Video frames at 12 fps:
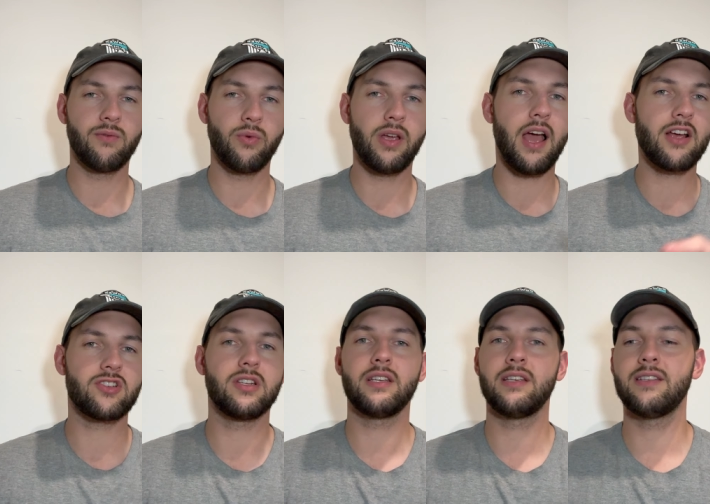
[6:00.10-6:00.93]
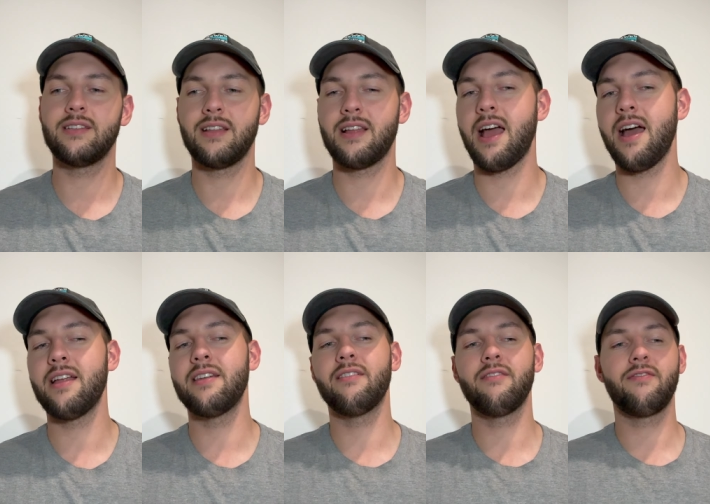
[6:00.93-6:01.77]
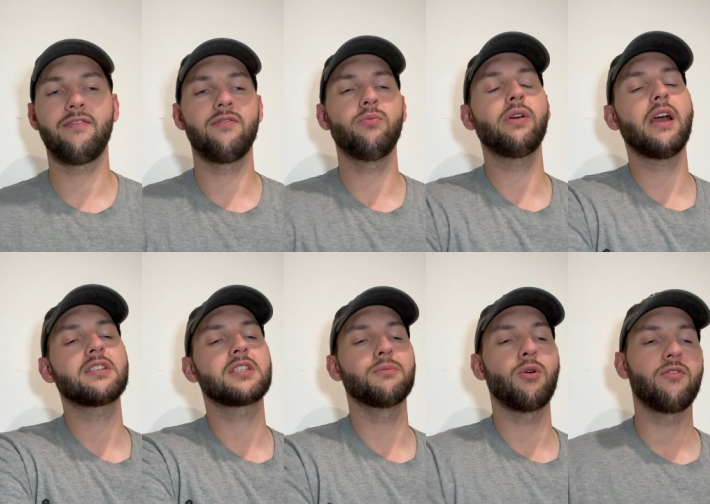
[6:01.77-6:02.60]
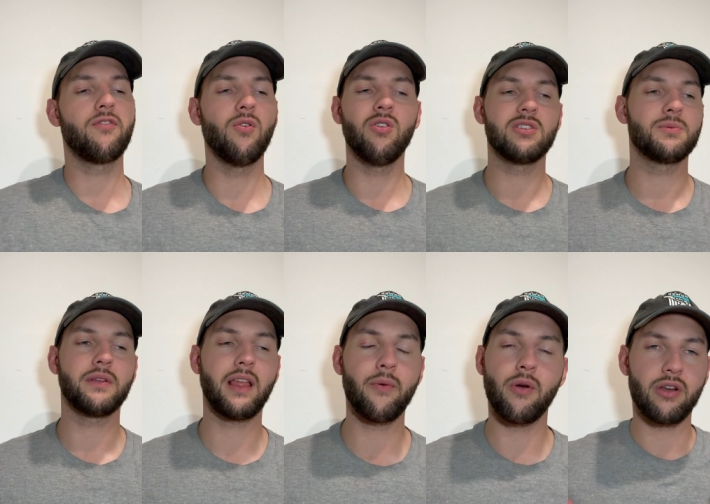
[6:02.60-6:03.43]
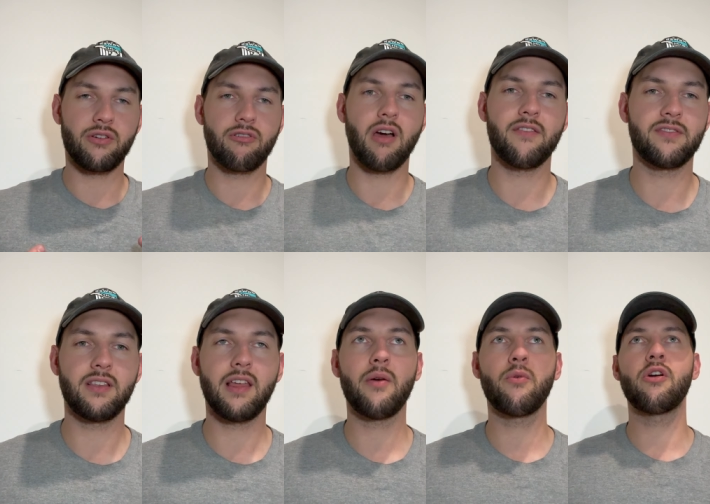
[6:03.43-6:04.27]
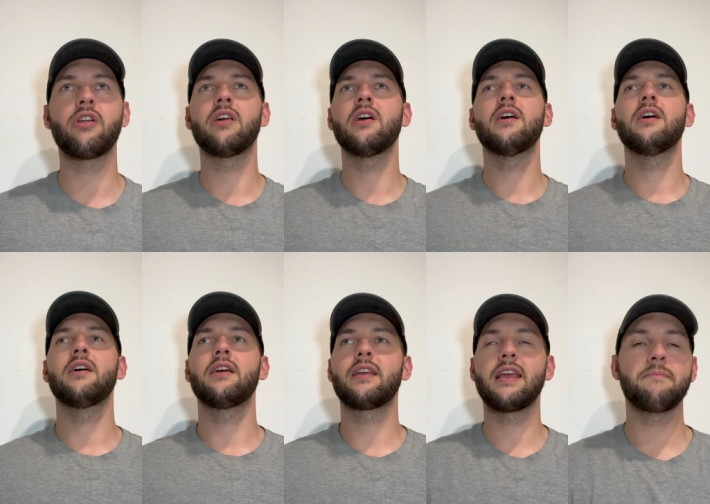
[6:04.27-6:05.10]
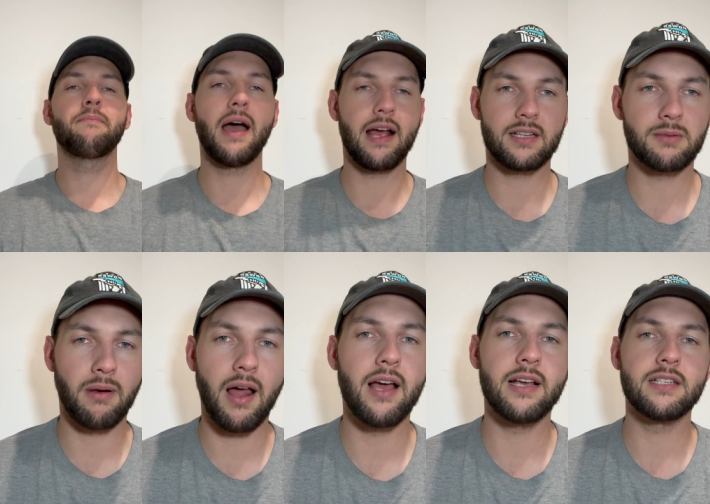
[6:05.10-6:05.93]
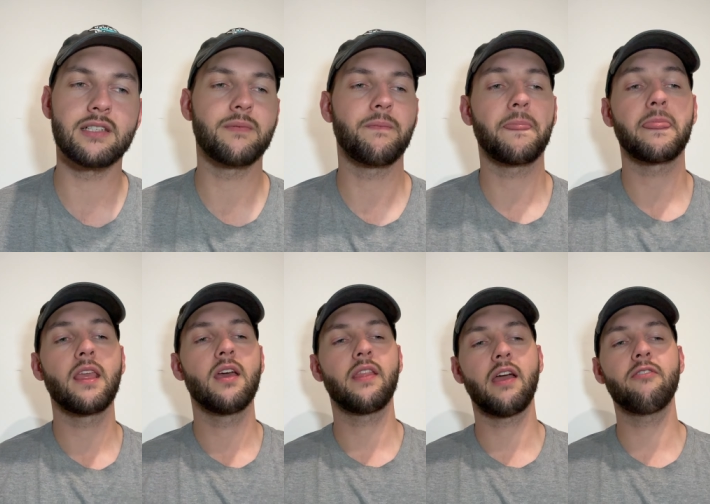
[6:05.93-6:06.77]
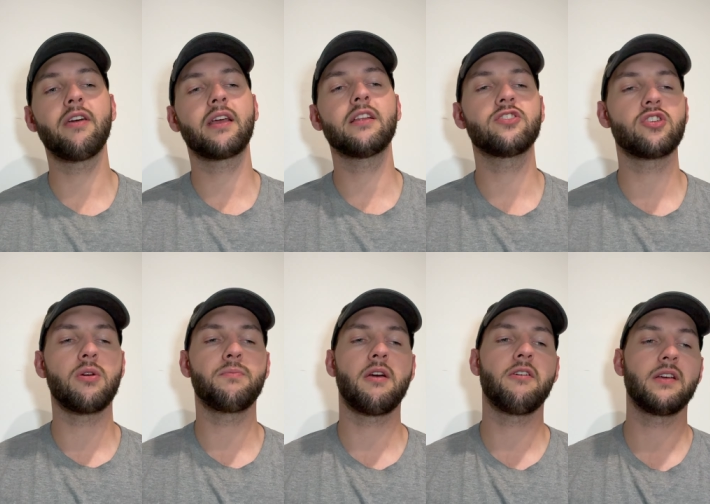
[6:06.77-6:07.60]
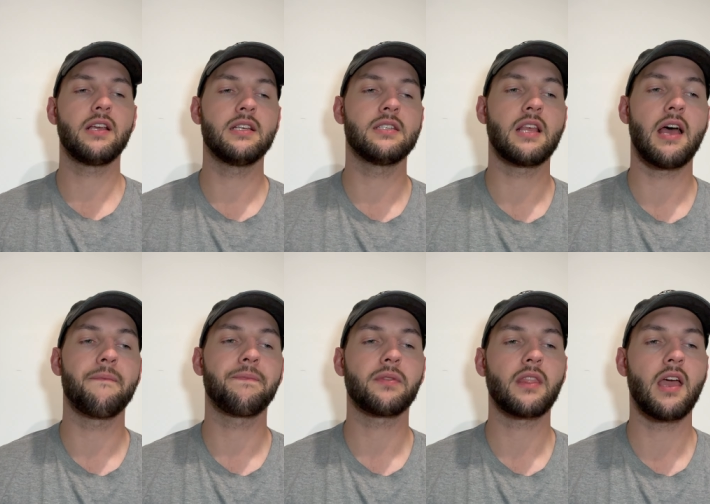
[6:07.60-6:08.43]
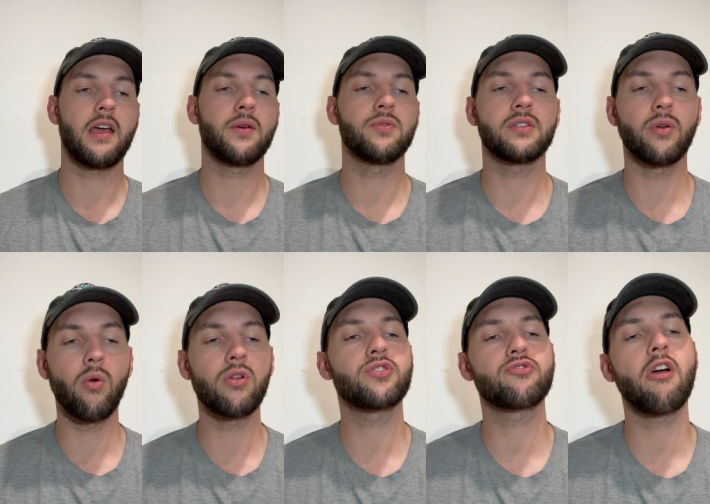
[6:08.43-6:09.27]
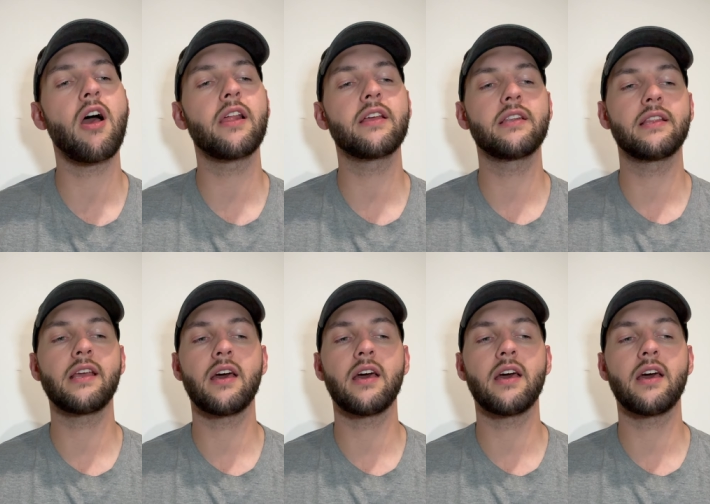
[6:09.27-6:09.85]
we had small forwards, but they weren't crafty. They weren't impact players. They reckon Joe Berry is that. He was an All-Australian in the